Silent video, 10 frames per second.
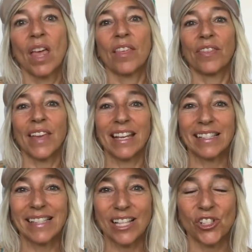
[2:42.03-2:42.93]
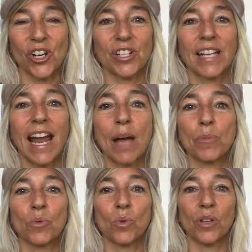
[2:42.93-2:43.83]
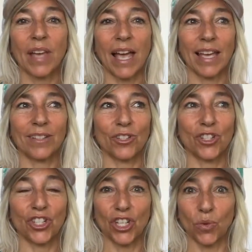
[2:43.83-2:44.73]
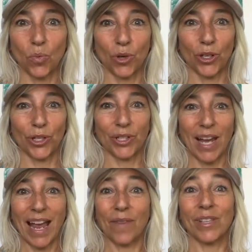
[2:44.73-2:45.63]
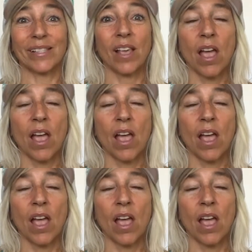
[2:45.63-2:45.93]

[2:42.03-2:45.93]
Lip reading: things that started to happen were that she would have this